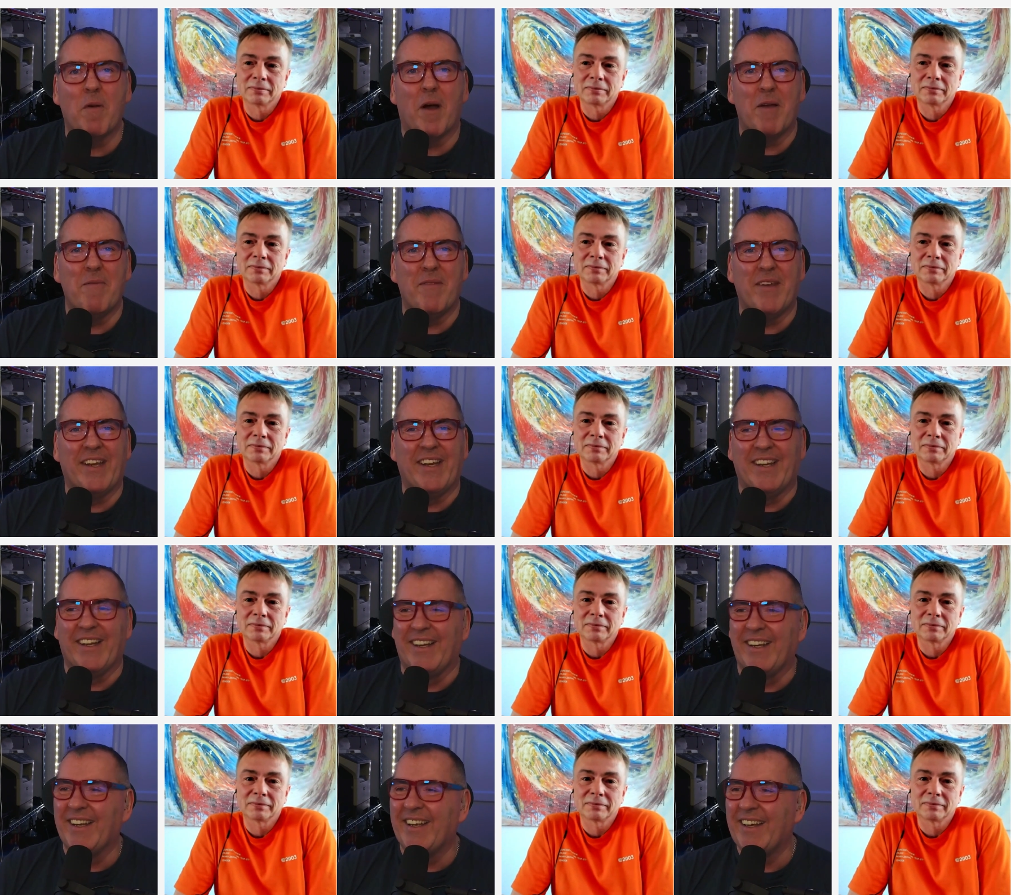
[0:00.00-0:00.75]
Speaker 1: room I'm
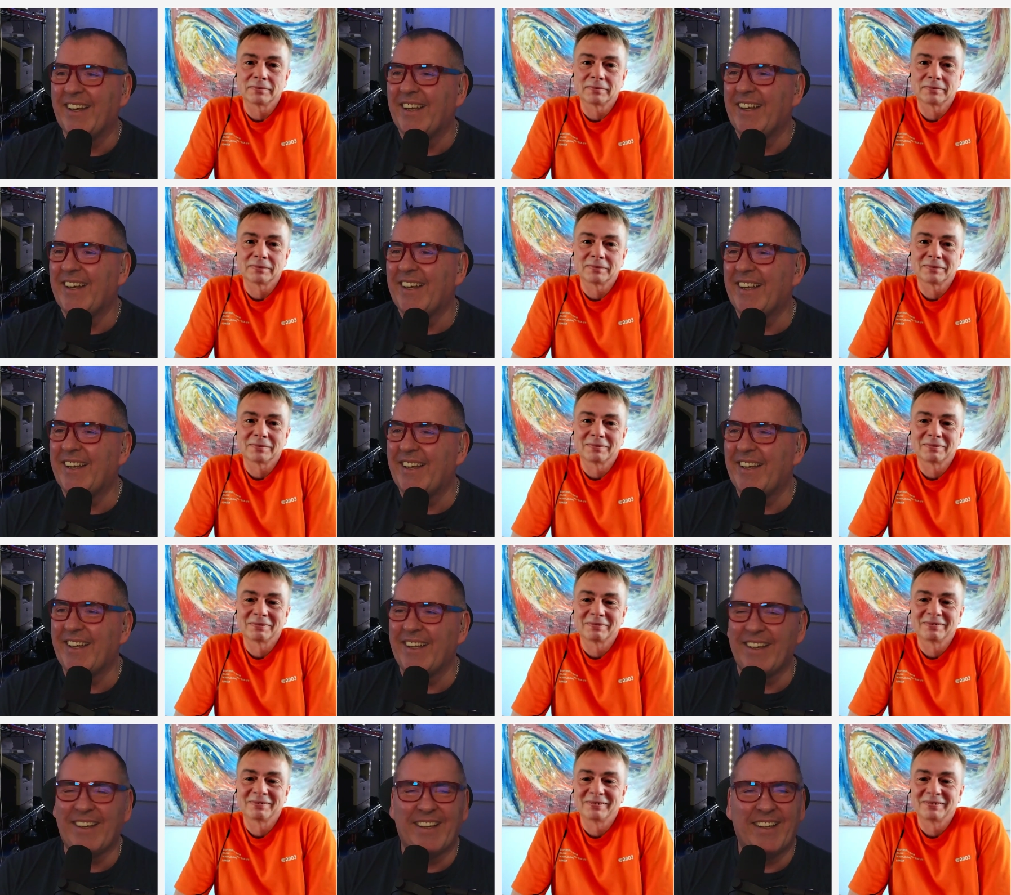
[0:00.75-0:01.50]
in.
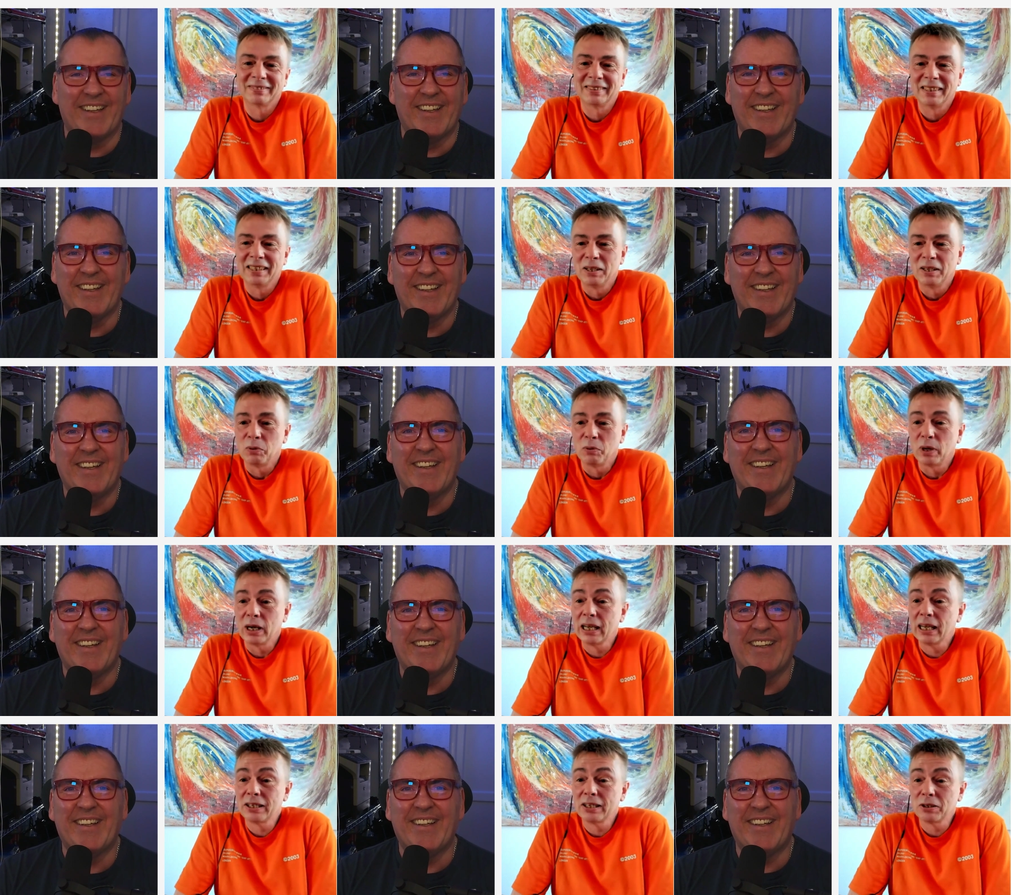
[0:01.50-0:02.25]

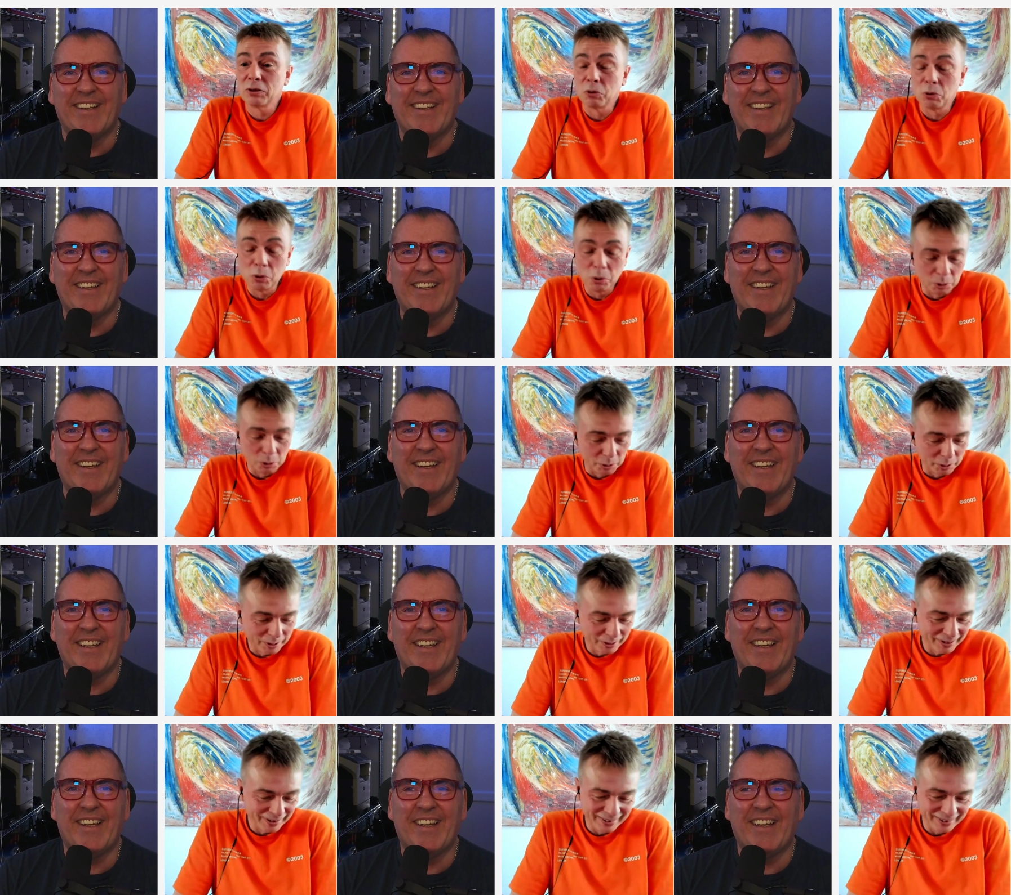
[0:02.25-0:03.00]
Speaker 2: We're getting
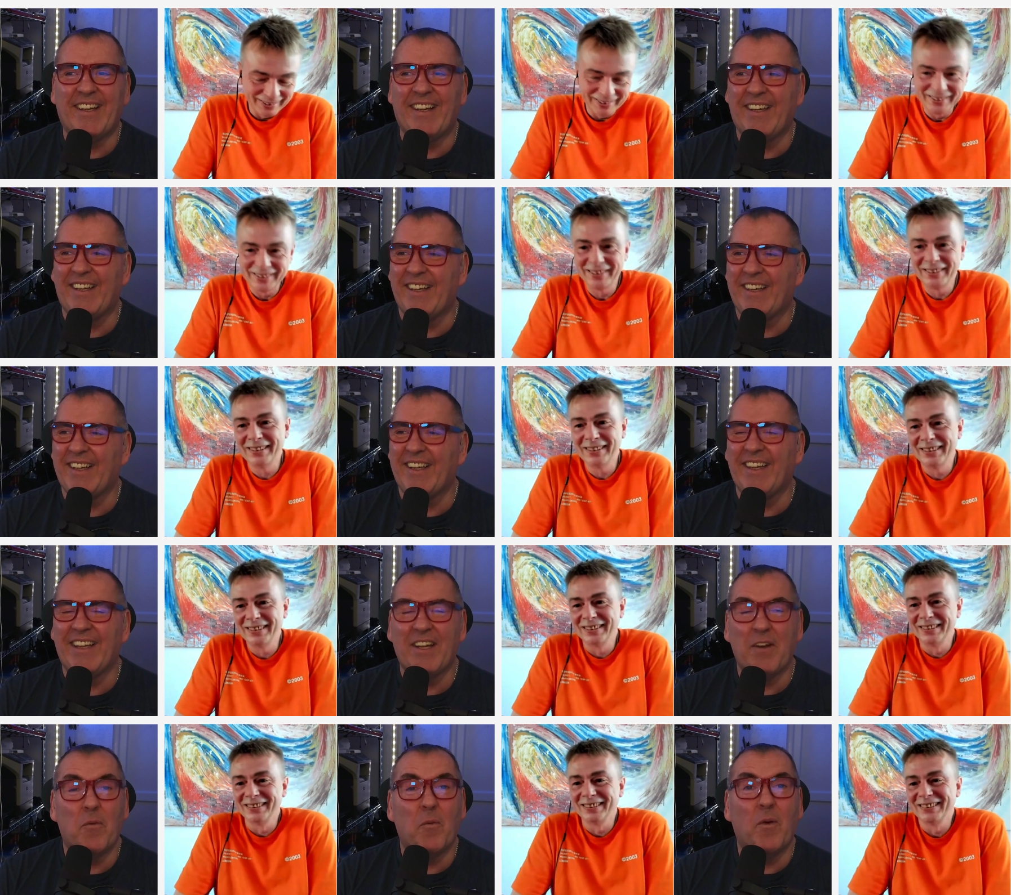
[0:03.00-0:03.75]
old.
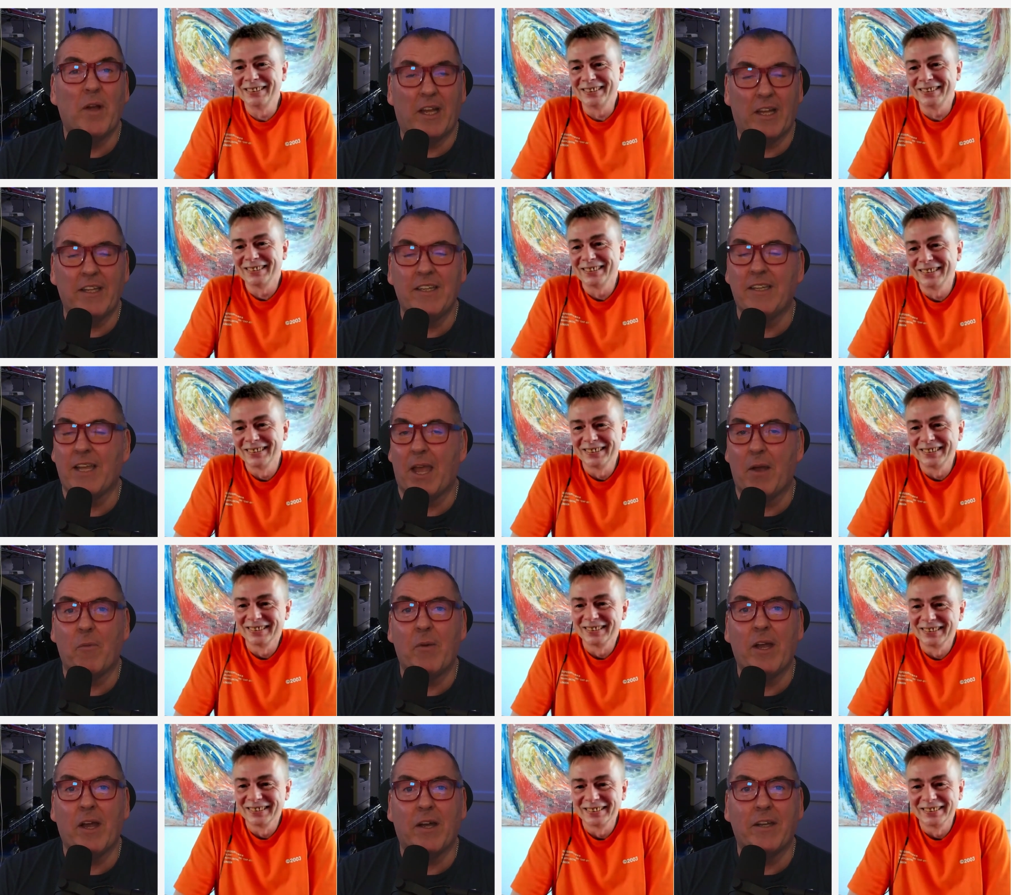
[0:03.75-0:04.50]

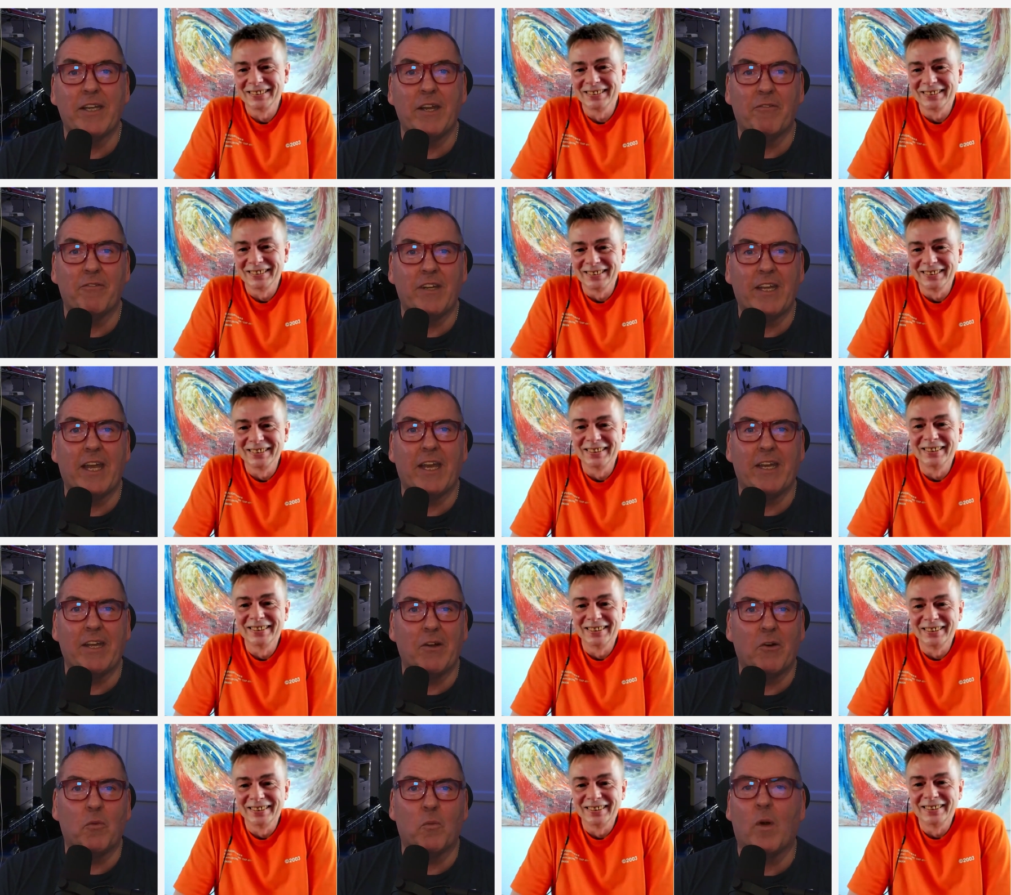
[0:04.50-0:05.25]
Speaker 1: yeah, we are definitely
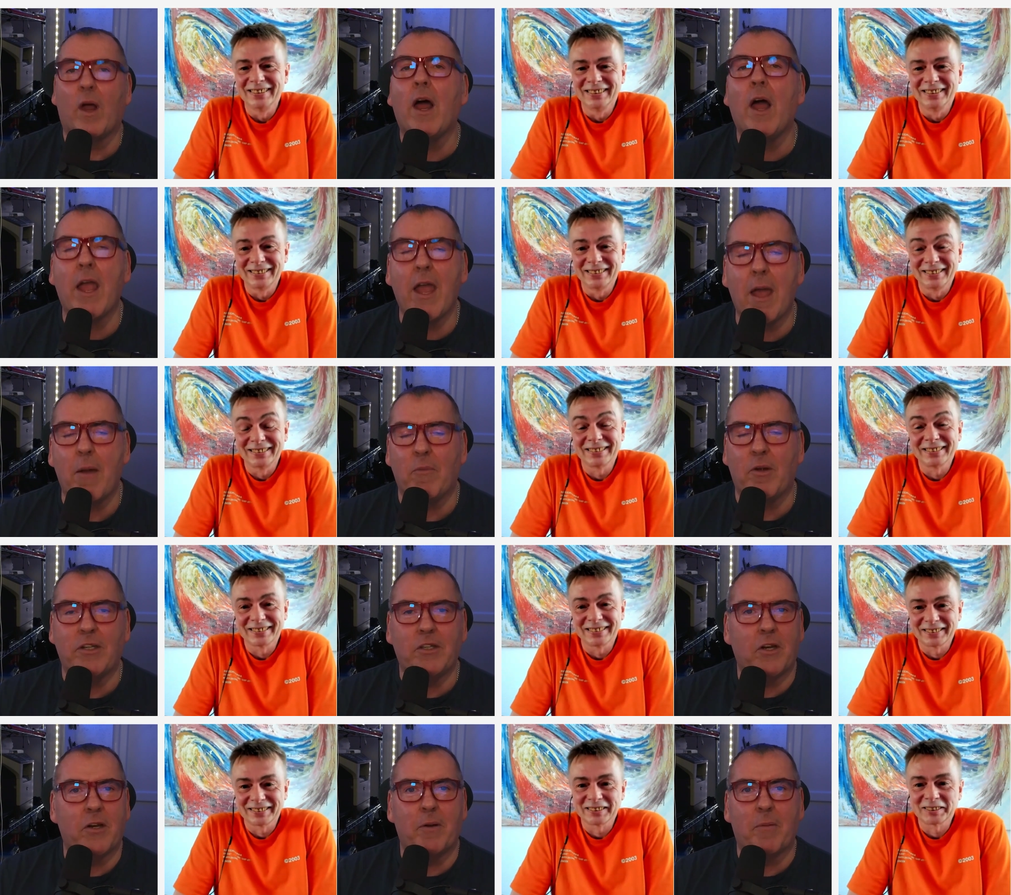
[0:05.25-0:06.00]
getting old. Well, I
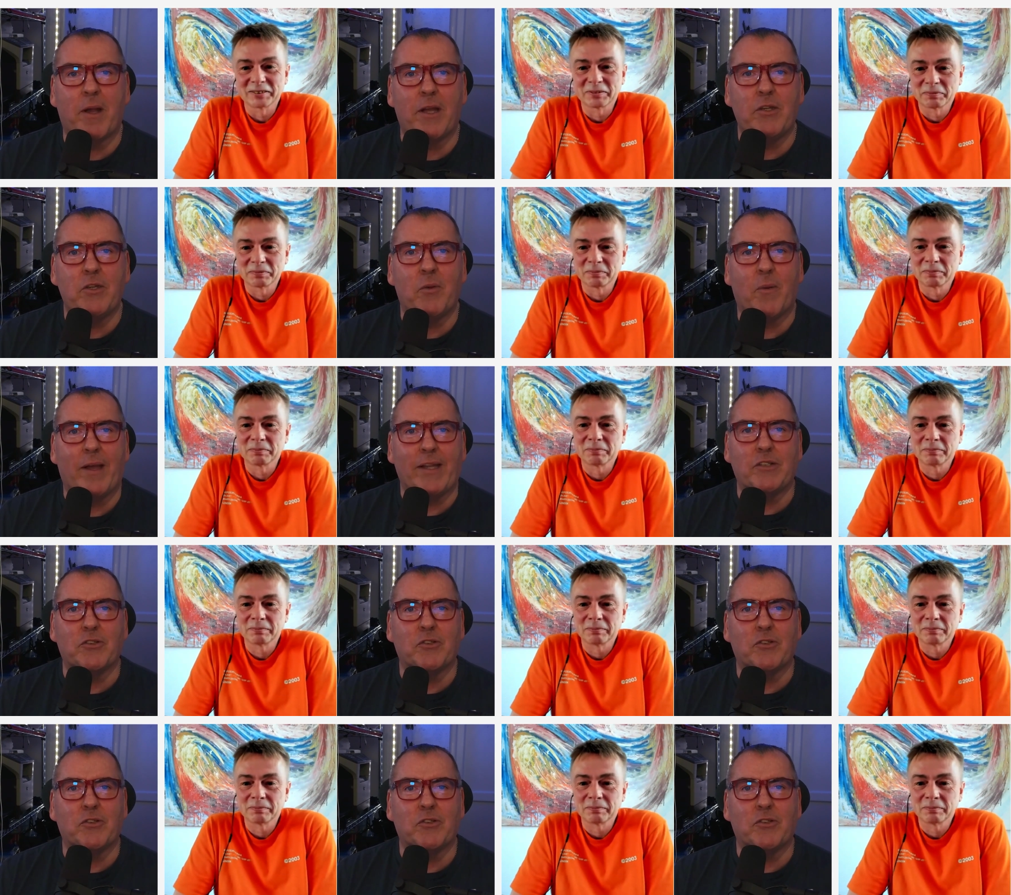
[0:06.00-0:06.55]
am. I don't know about you,